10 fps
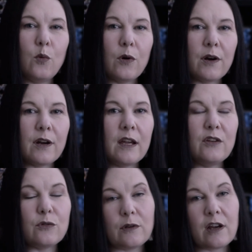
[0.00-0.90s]
or
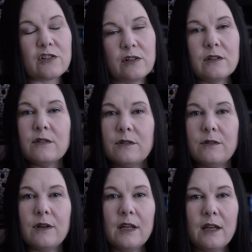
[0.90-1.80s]
introduction
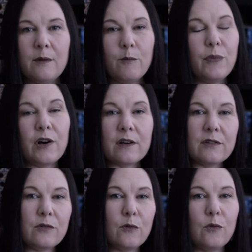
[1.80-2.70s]
to
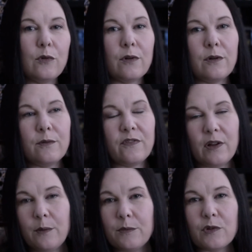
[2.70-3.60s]
books or
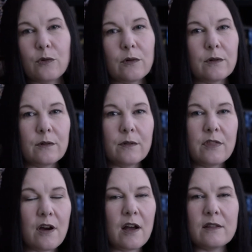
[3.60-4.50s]
films or
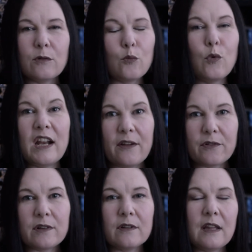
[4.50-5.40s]
thoughts or
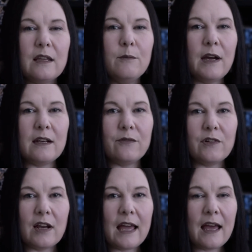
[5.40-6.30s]
whatever that you might have
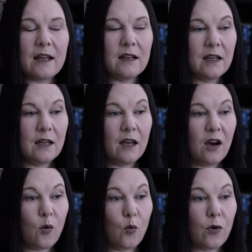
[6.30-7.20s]
not had
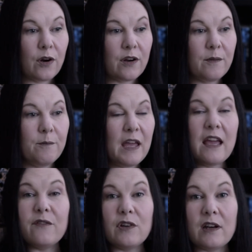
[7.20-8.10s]
or may
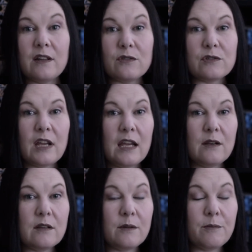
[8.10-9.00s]
have not
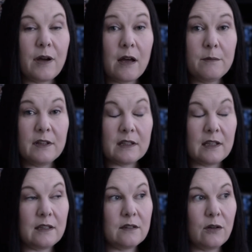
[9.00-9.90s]
entertained
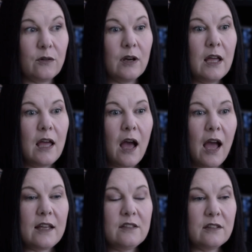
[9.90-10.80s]
publicly. So
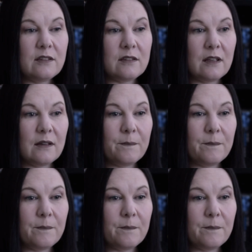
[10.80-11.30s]
I just